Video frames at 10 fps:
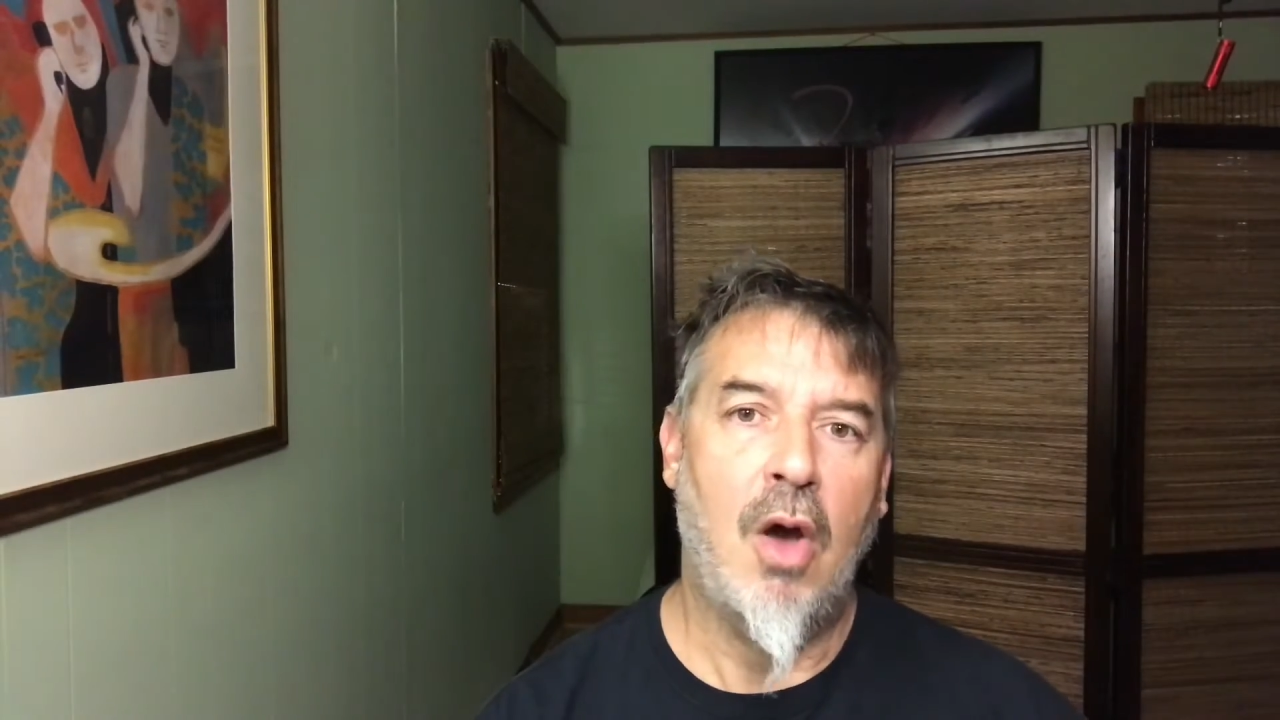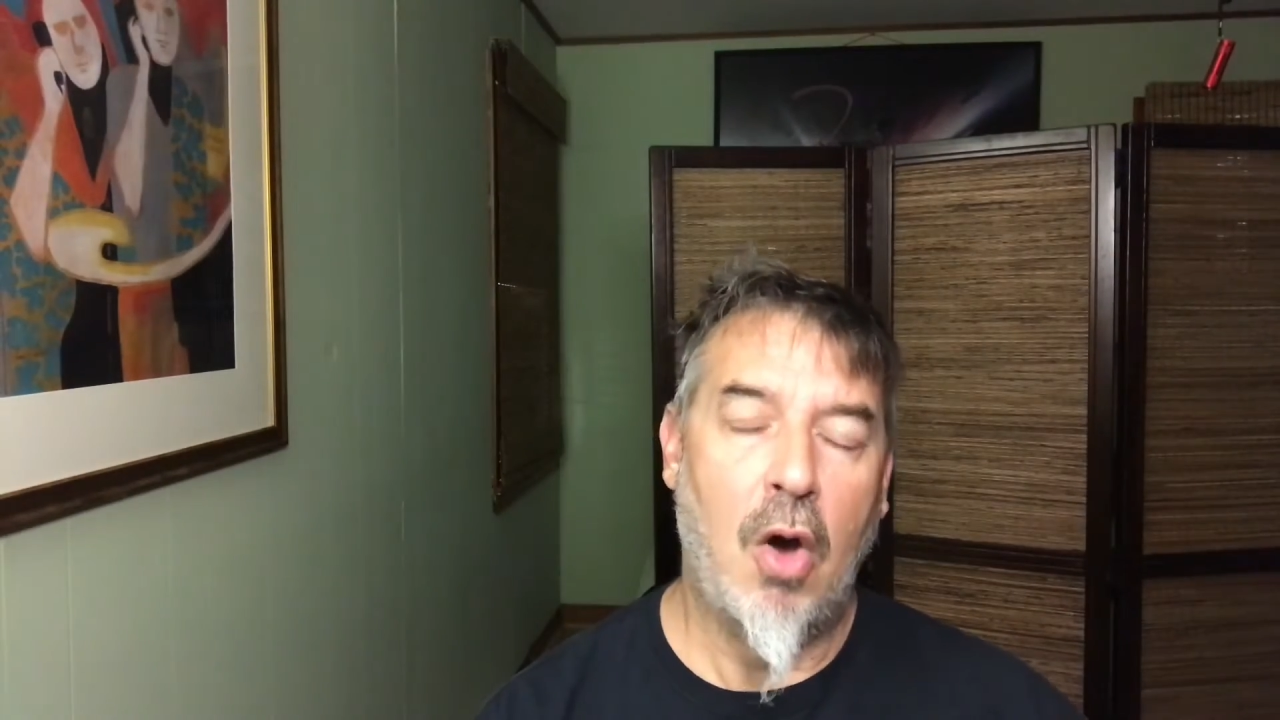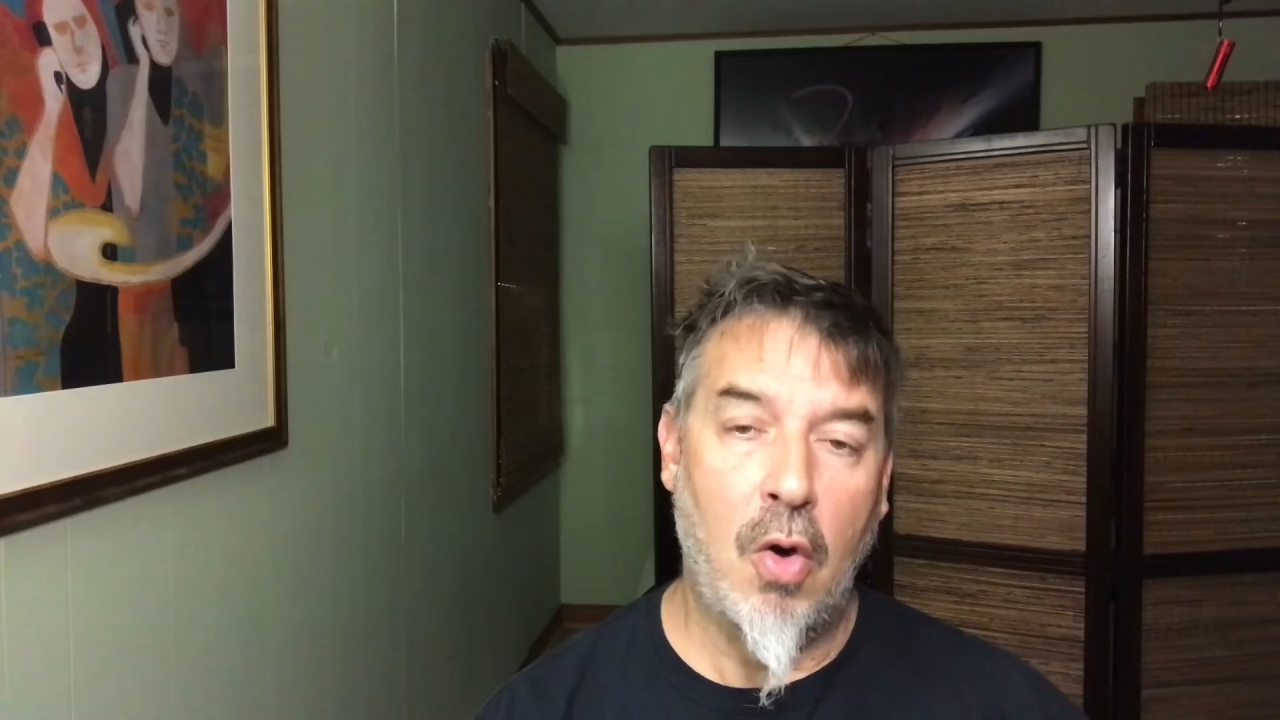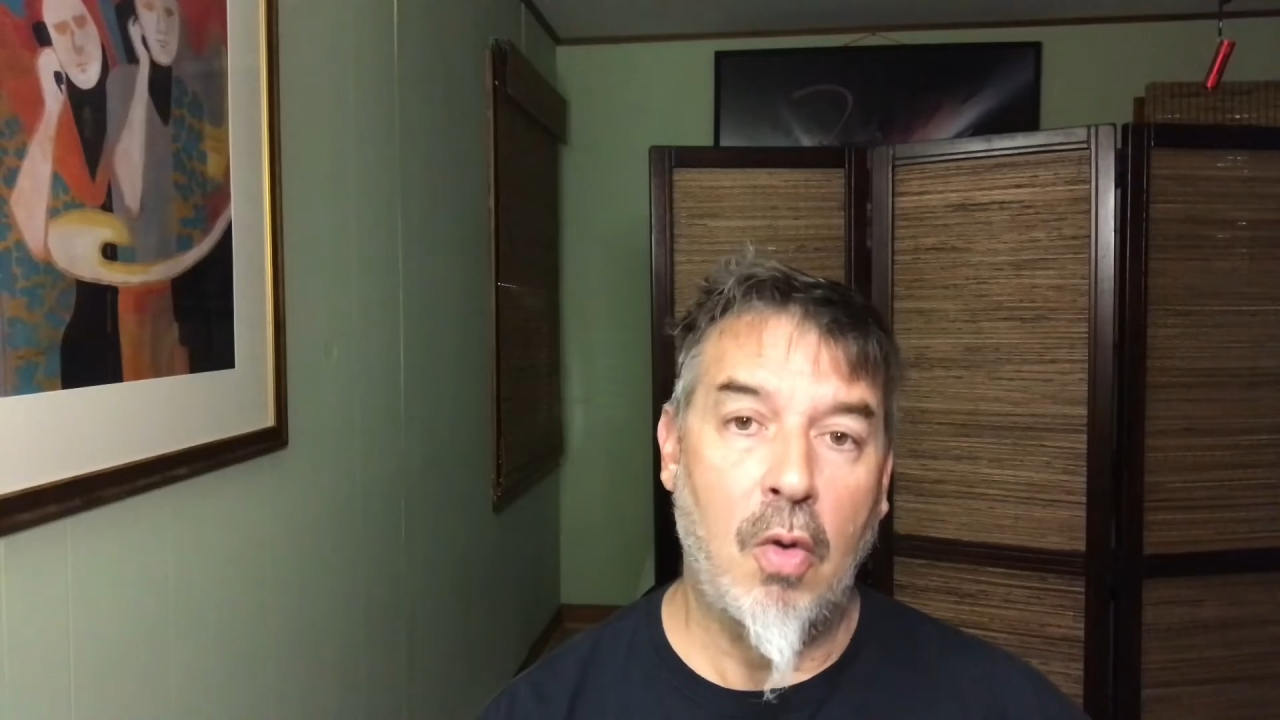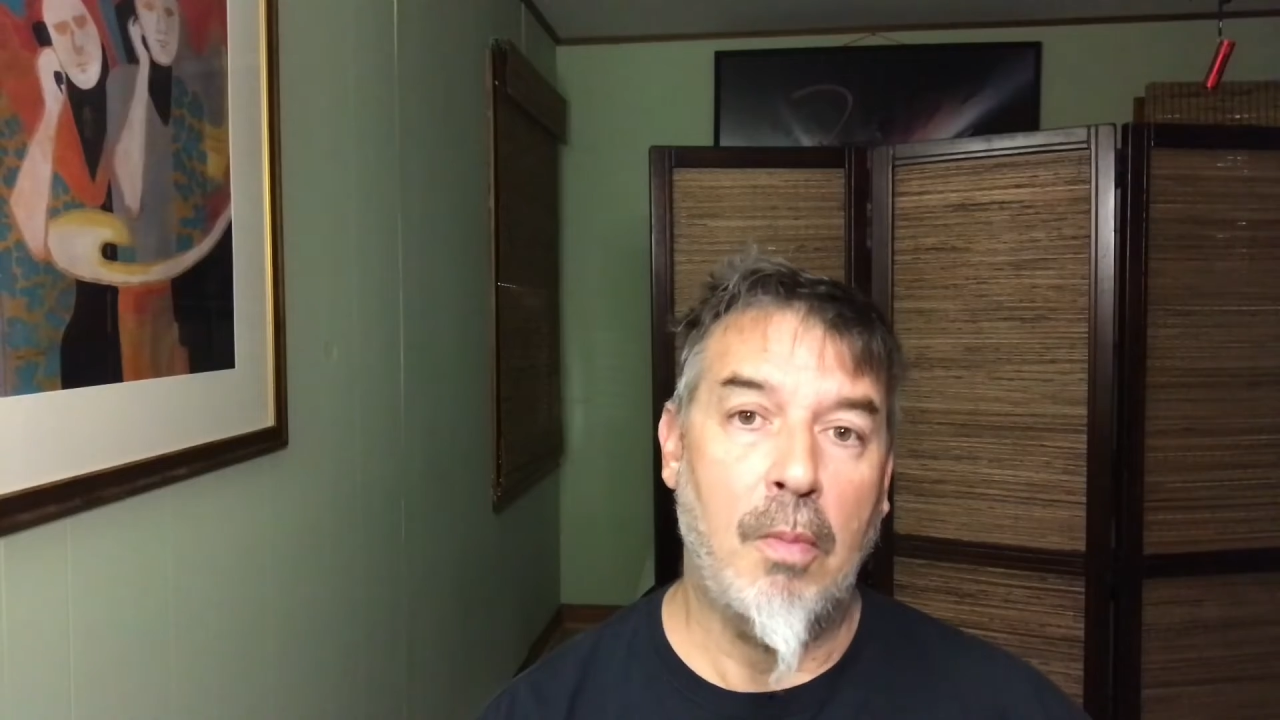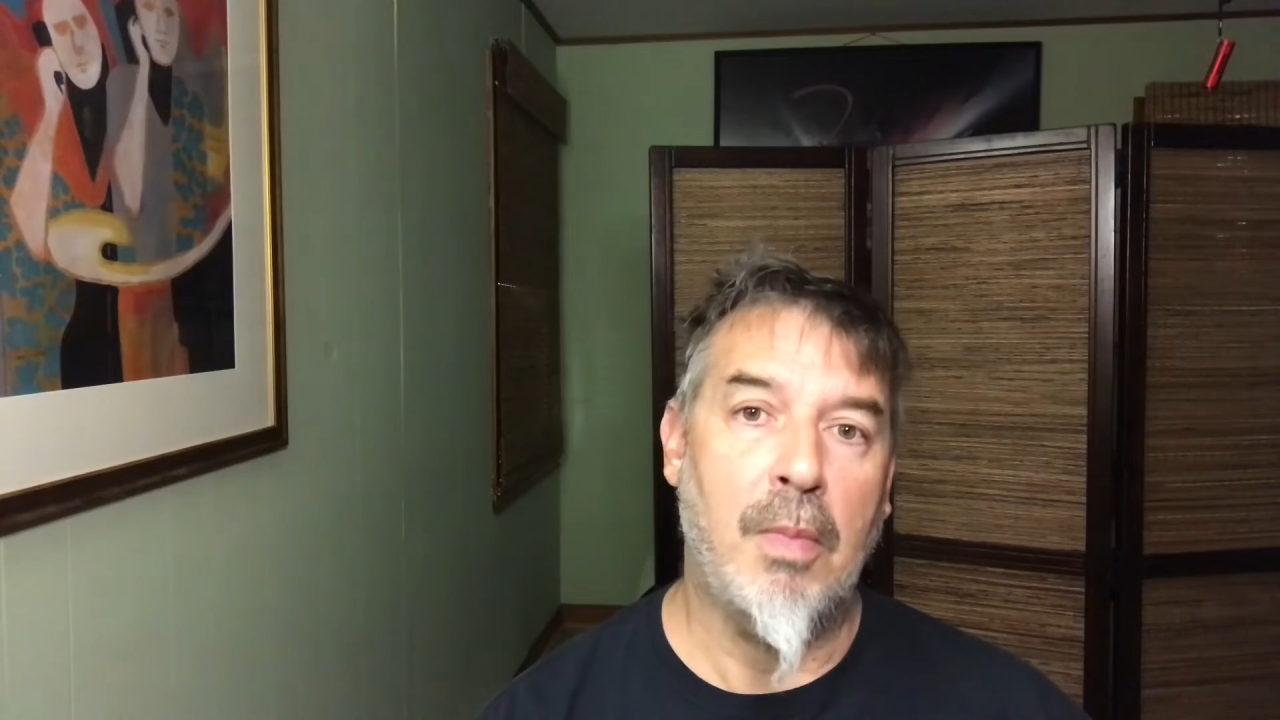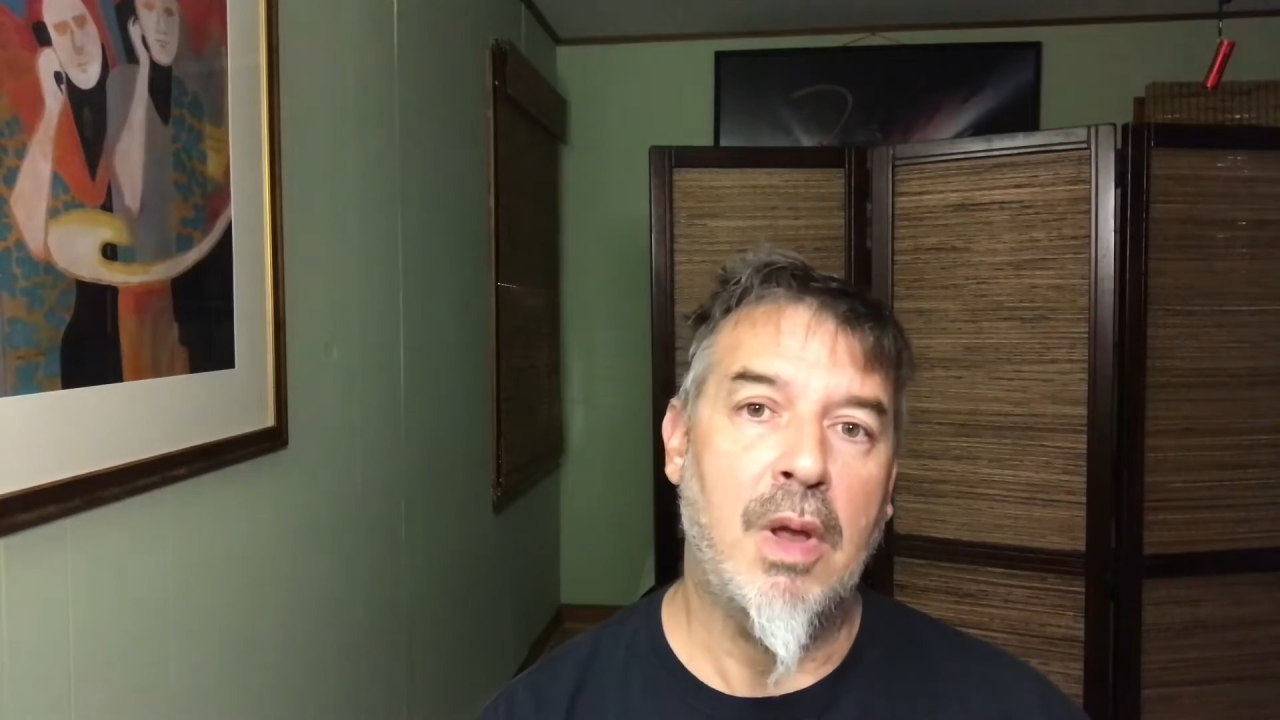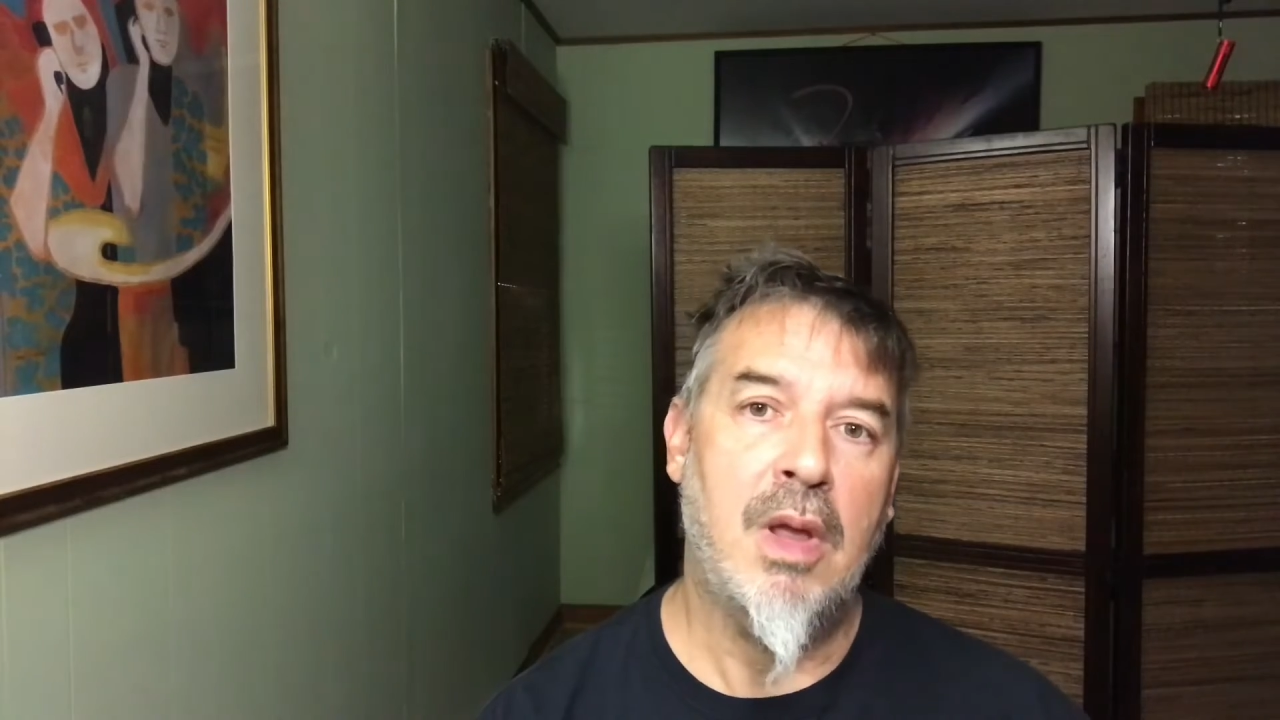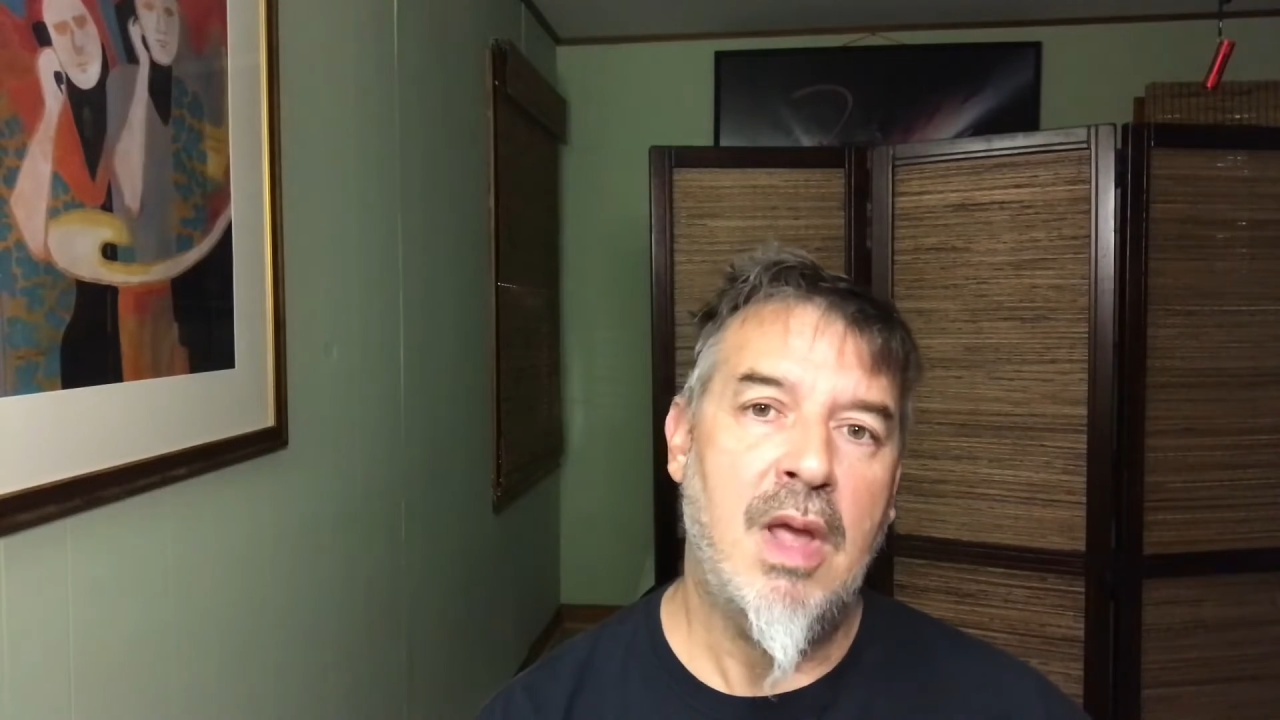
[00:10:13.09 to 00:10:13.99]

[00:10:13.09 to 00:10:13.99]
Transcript: Home